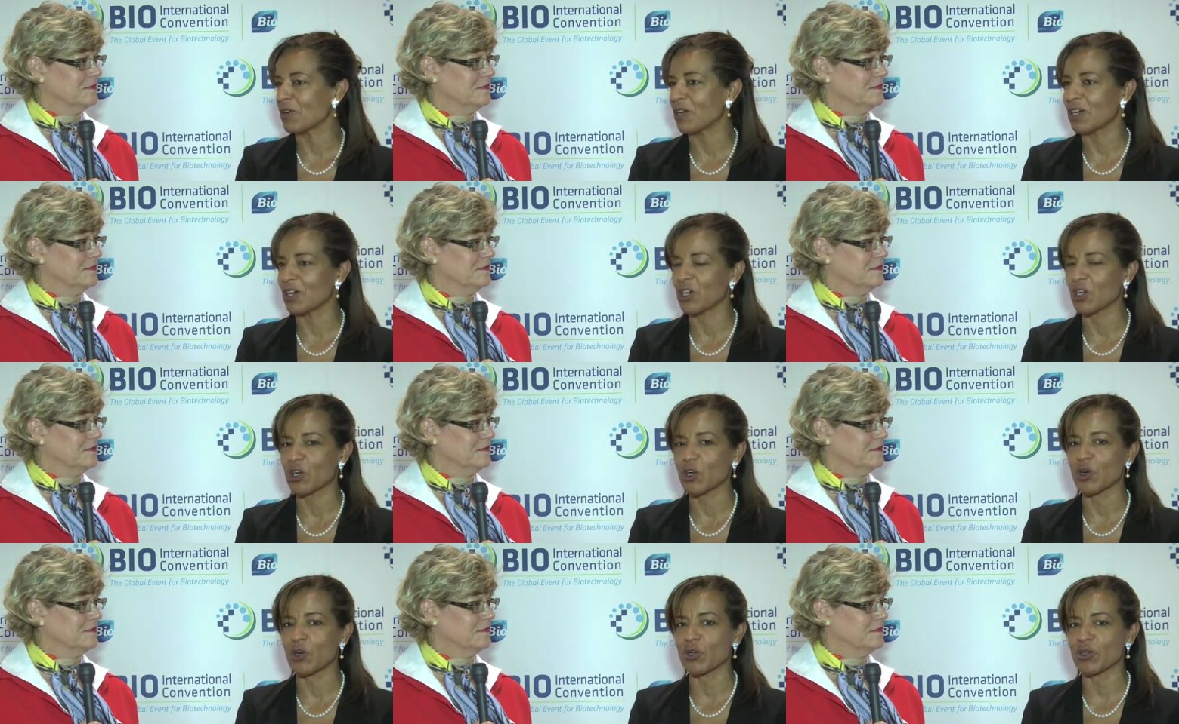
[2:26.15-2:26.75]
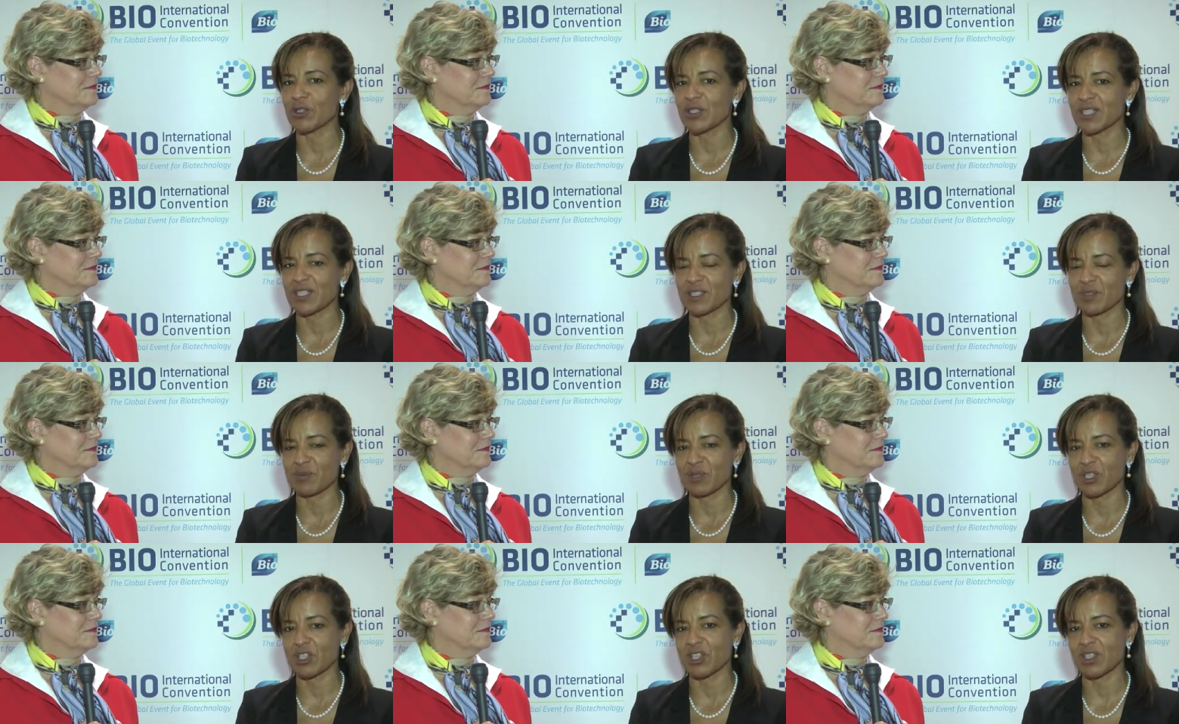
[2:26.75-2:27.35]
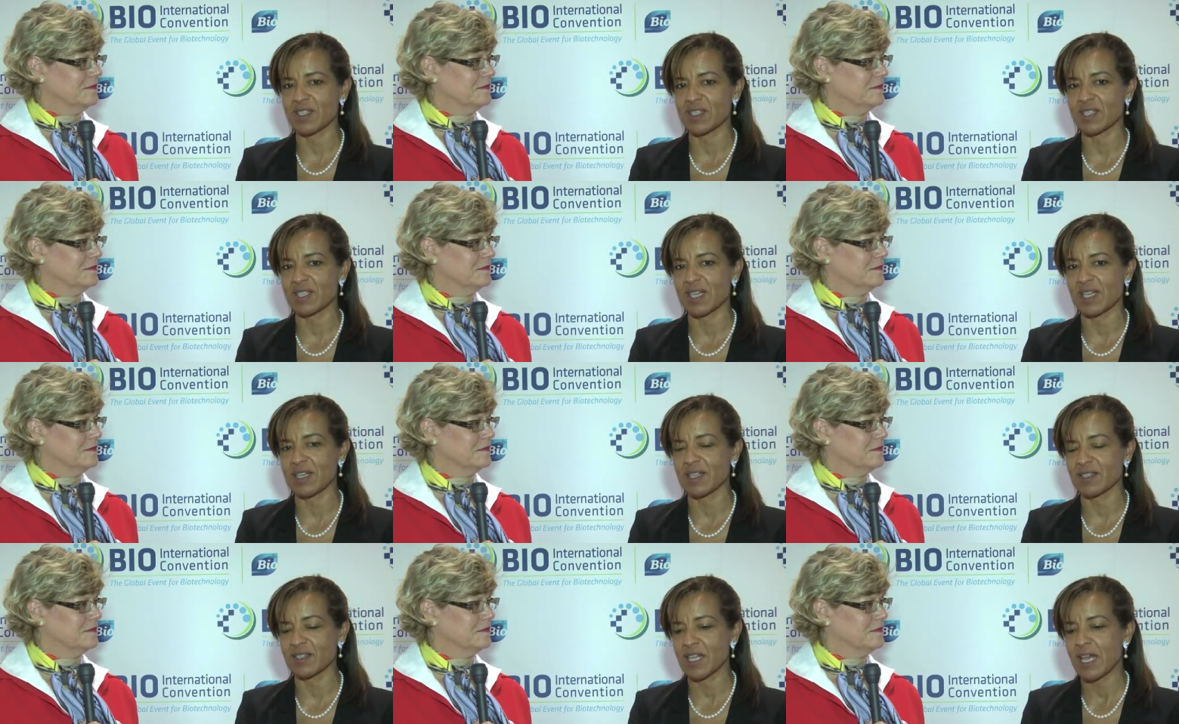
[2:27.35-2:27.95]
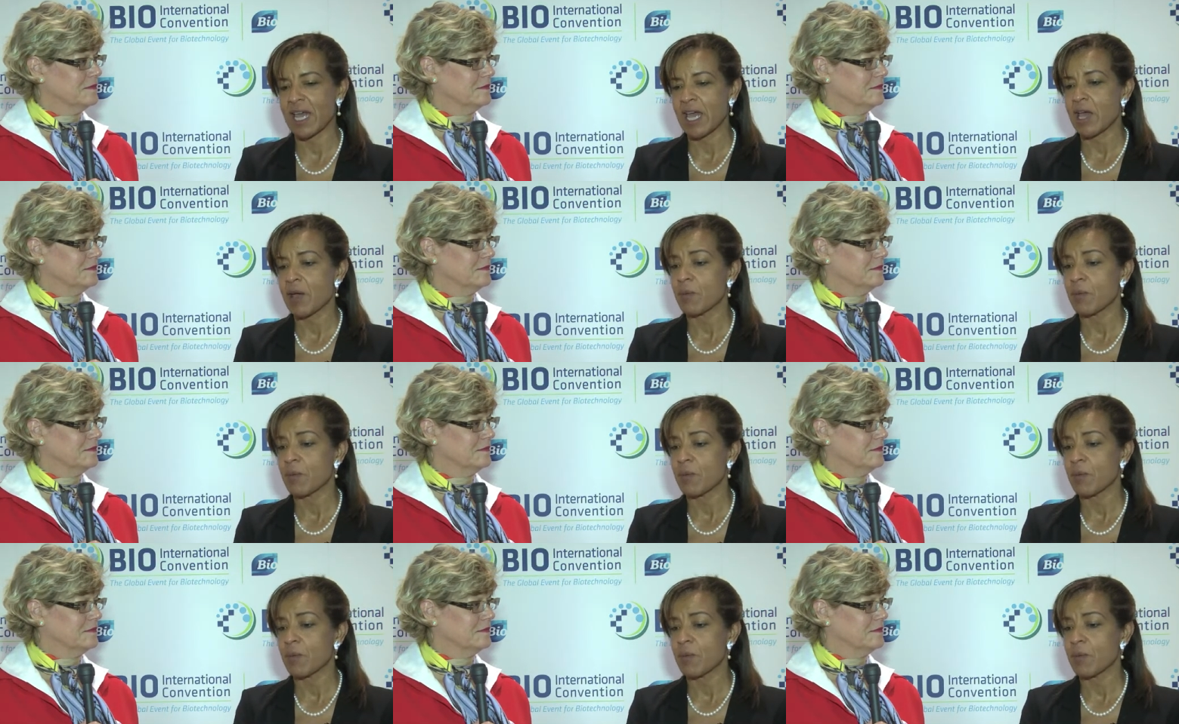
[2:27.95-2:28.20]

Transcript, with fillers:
Speaker 1: uh, girls as much as as.